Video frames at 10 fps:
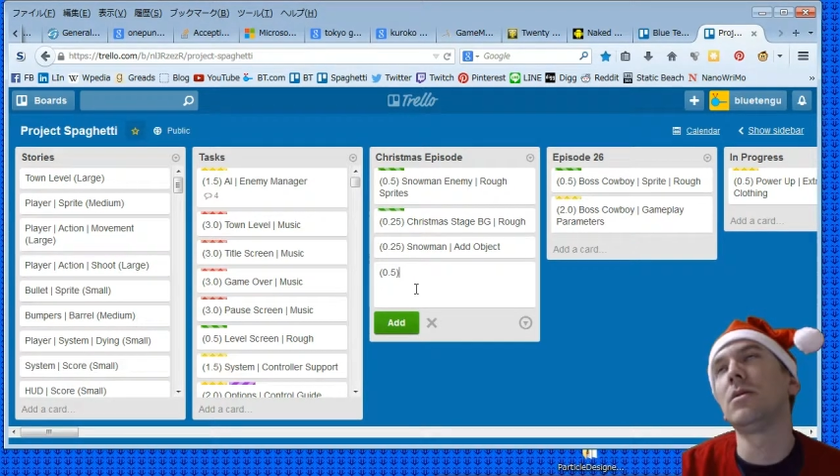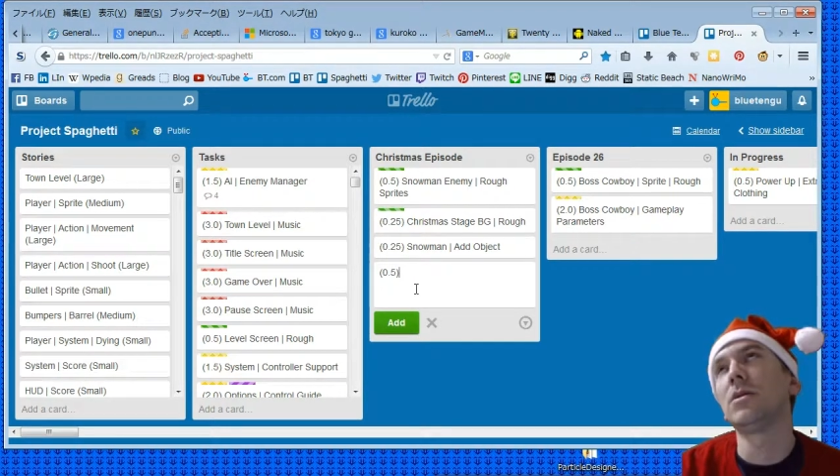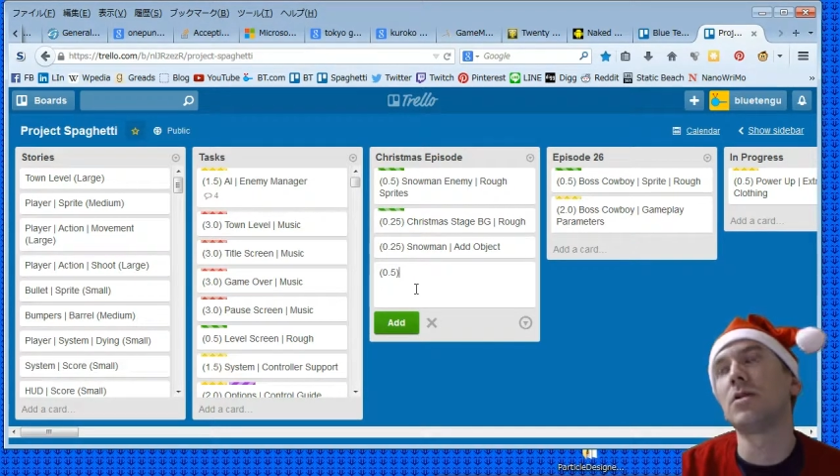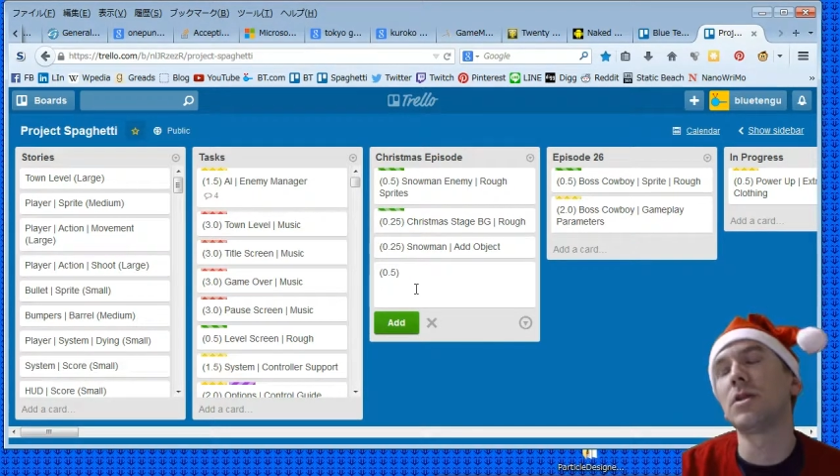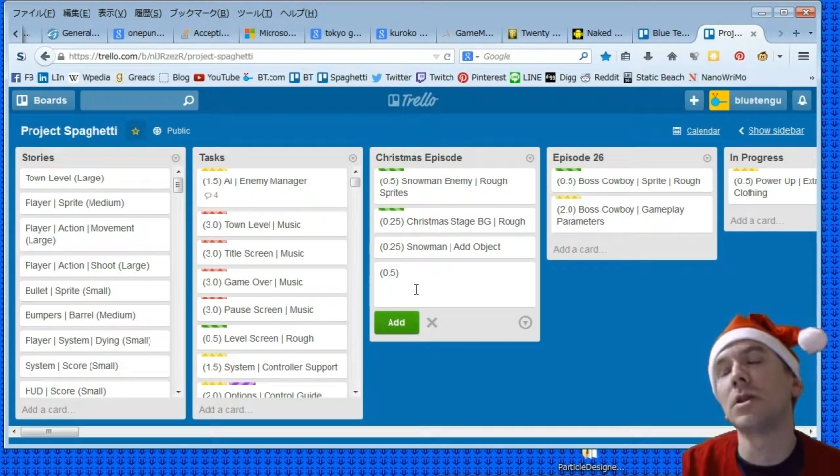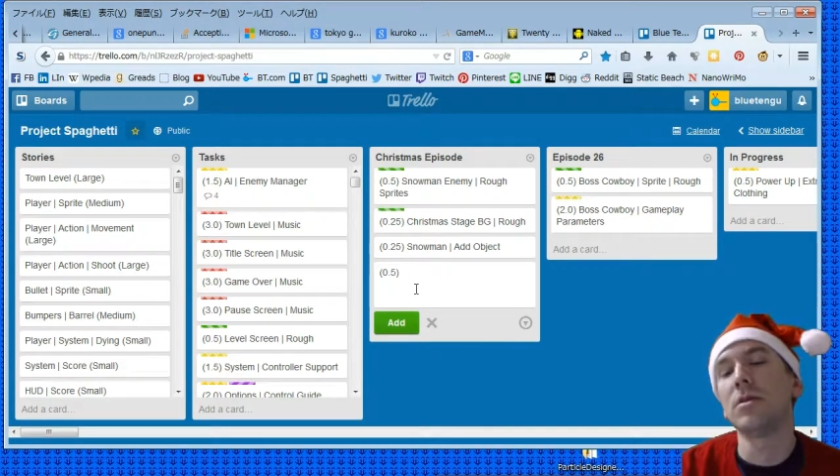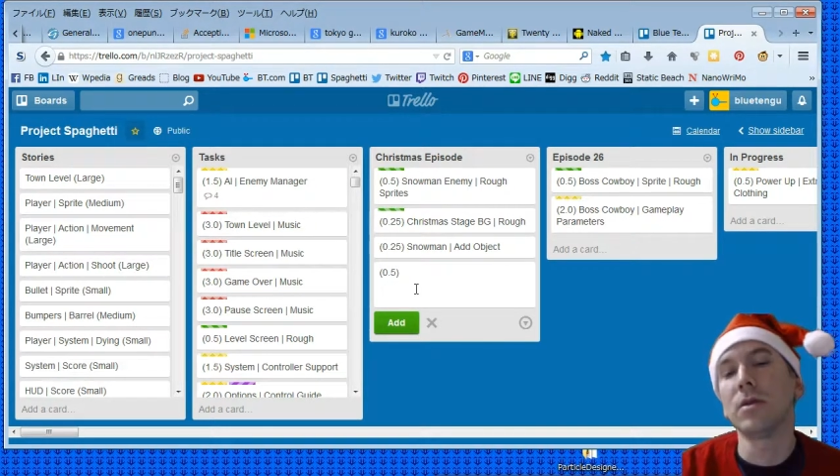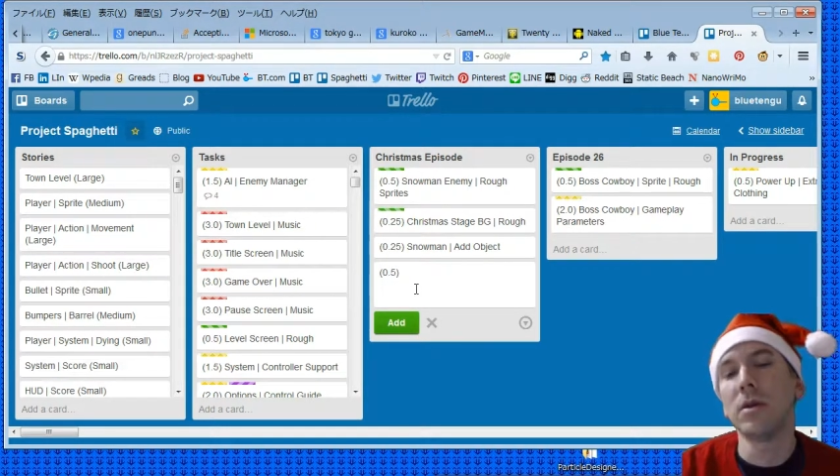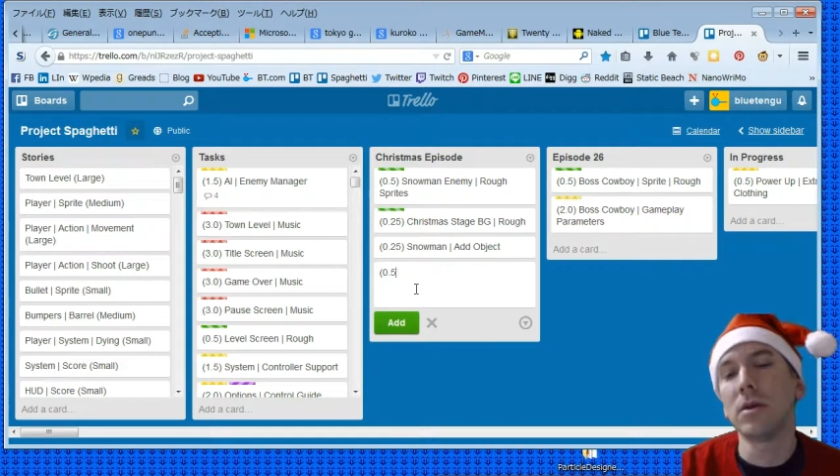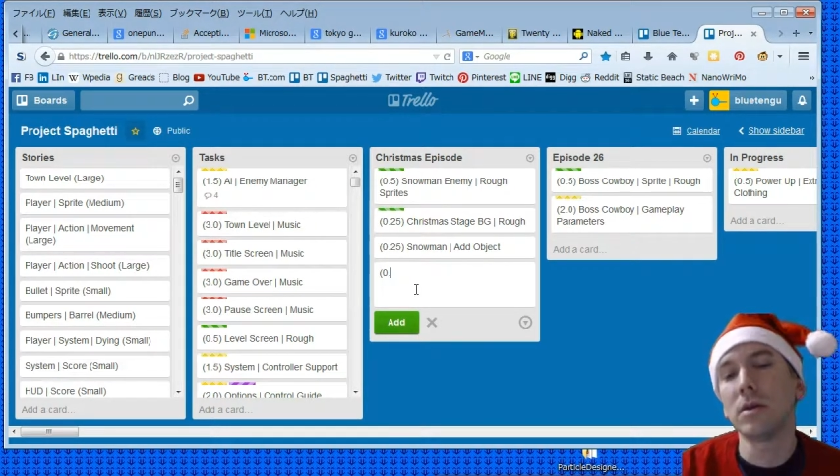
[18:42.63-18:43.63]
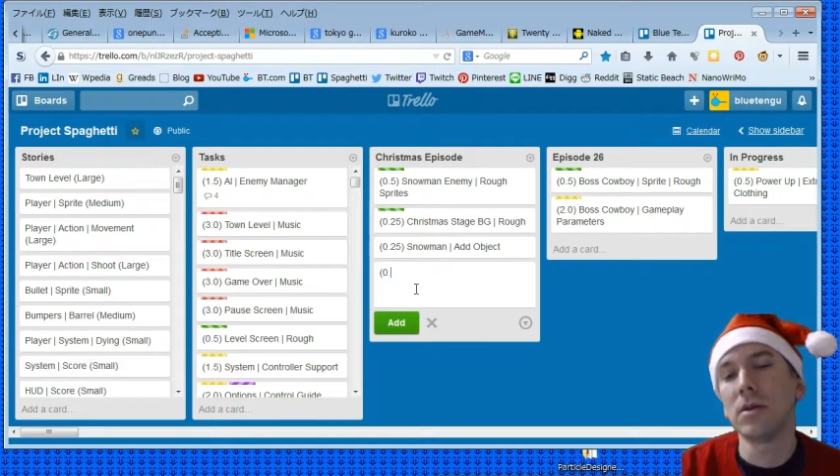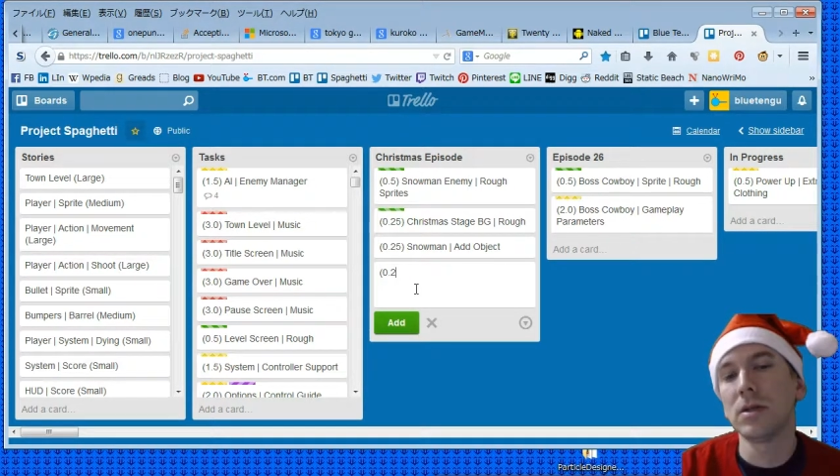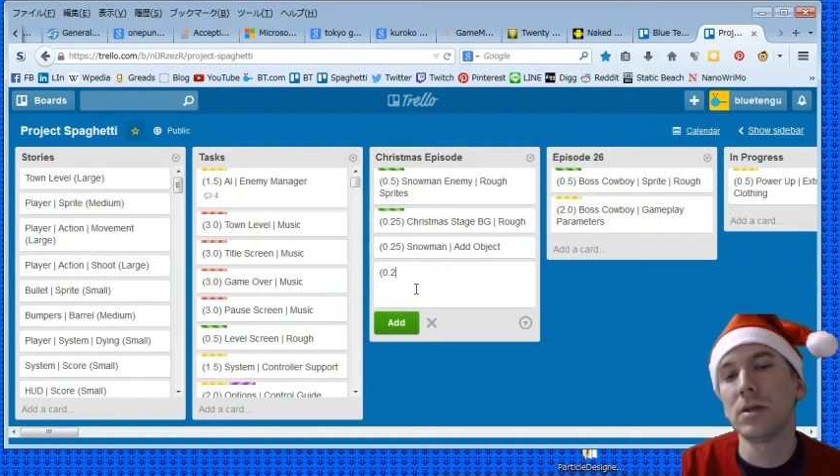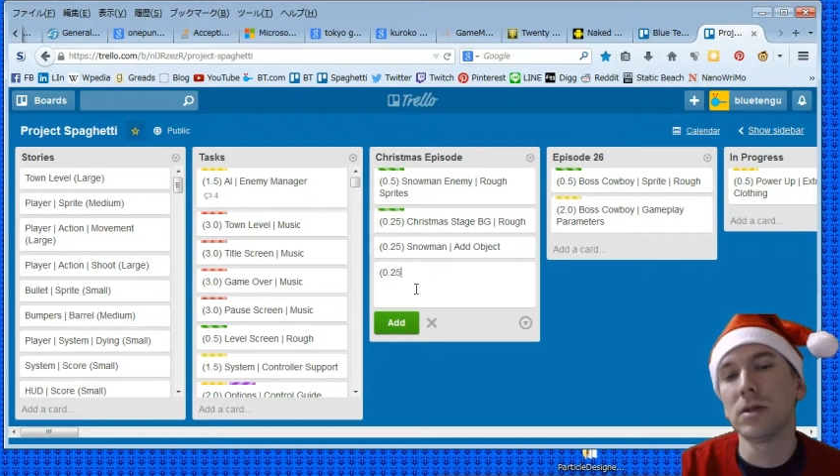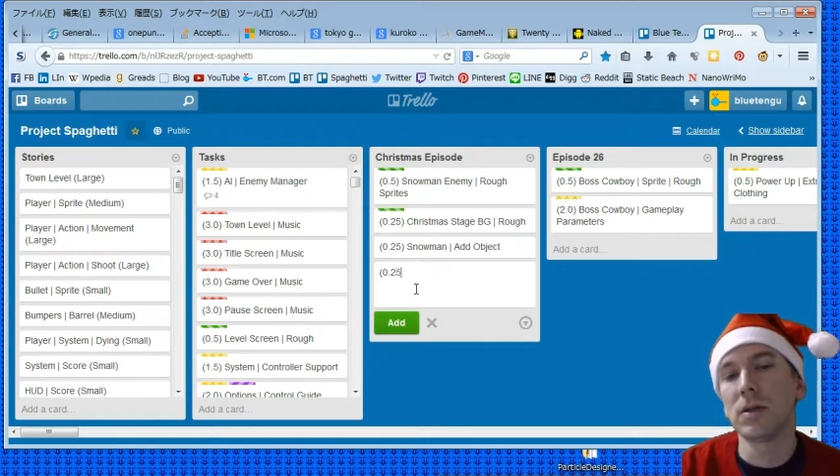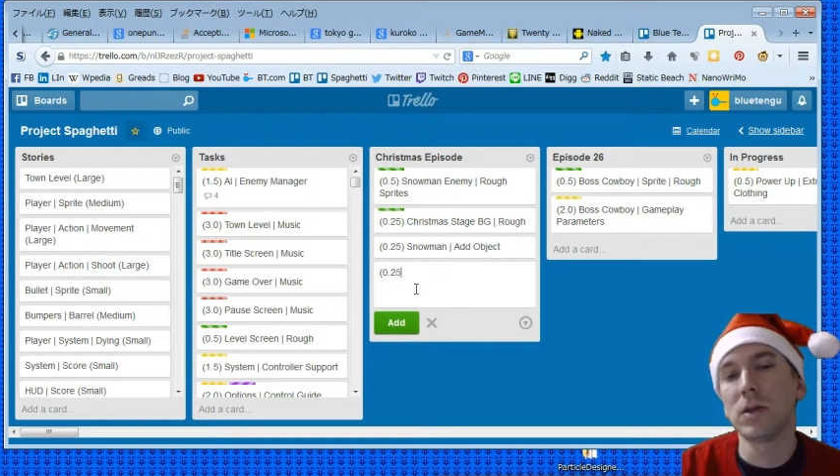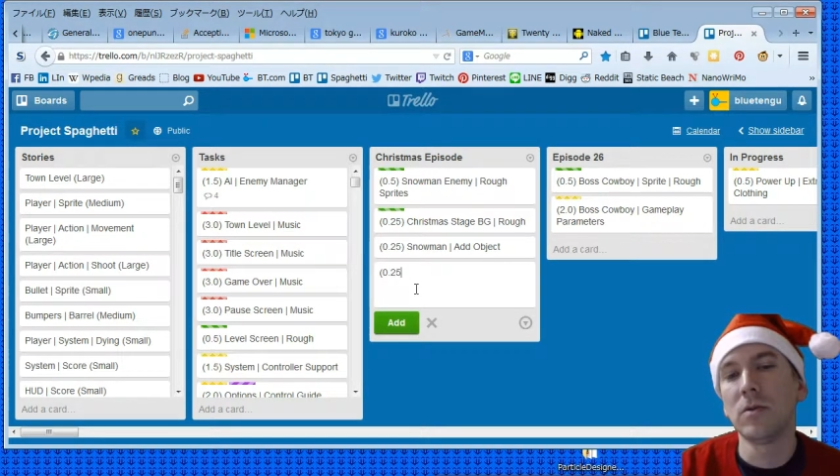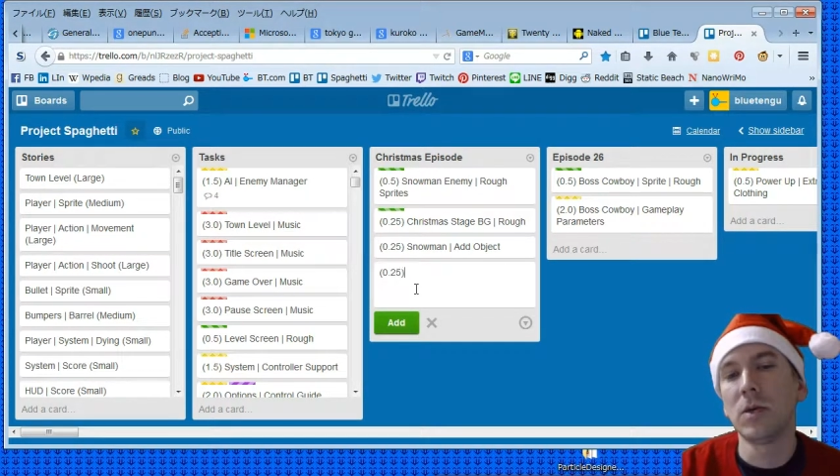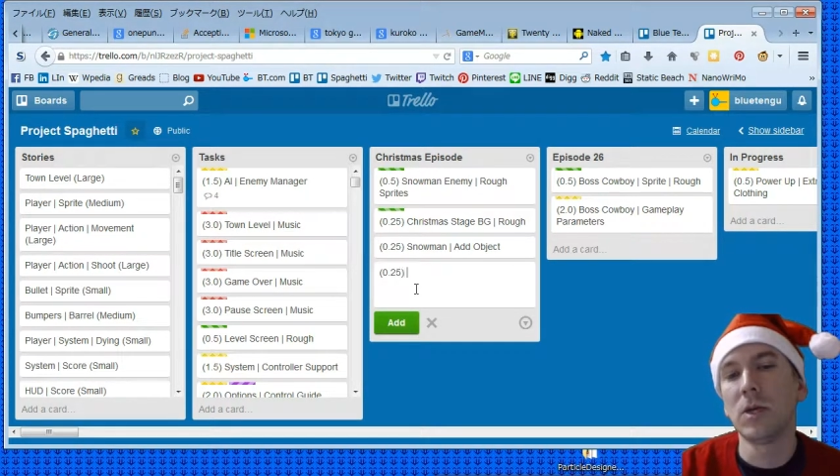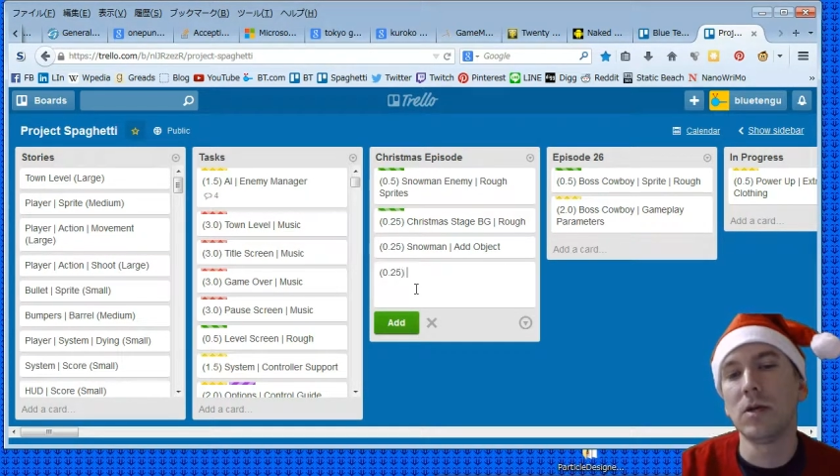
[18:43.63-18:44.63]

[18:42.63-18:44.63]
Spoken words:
trickier thing, let's see, snowman,